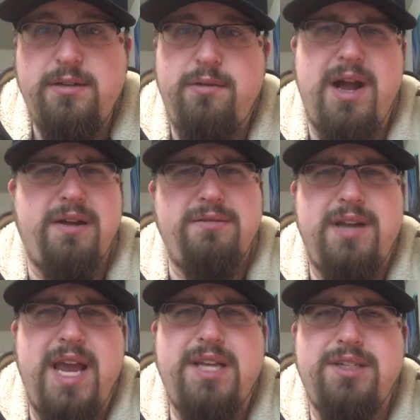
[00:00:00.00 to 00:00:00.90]
Wow,
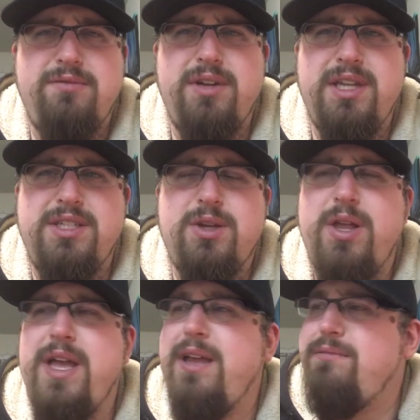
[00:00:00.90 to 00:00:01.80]
I actually really
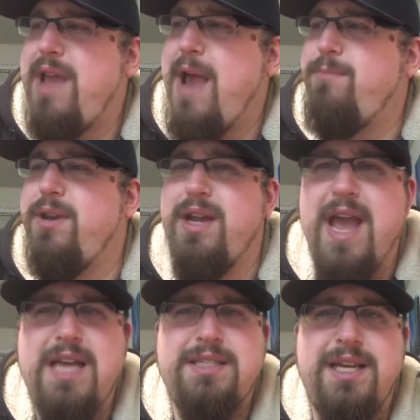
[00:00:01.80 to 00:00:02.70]
saw that happening
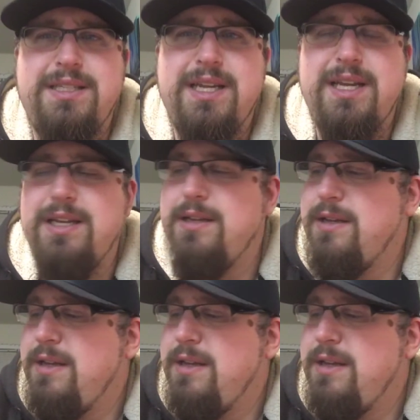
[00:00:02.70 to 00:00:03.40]
as I did it.